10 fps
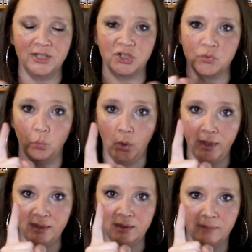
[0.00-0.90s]
It's just
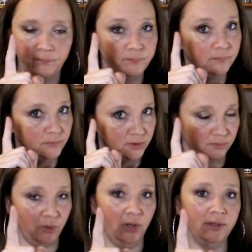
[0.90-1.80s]
one
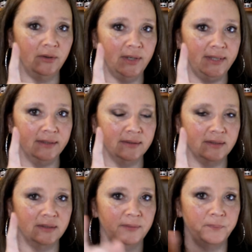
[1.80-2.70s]
small ingredient
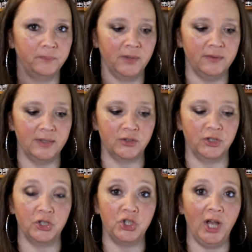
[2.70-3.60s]
that's
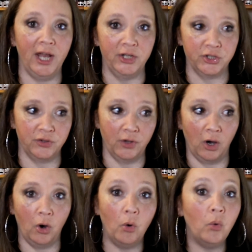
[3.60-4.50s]
going to change the
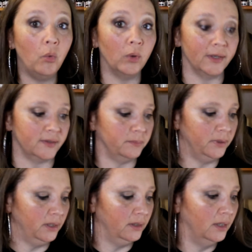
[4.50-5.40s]
whole
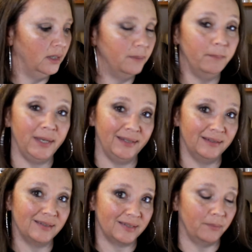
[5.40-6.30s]
recipe, make it
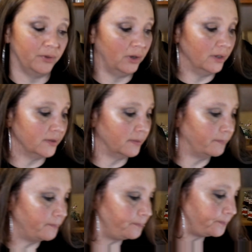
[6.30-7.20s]
into something awesome.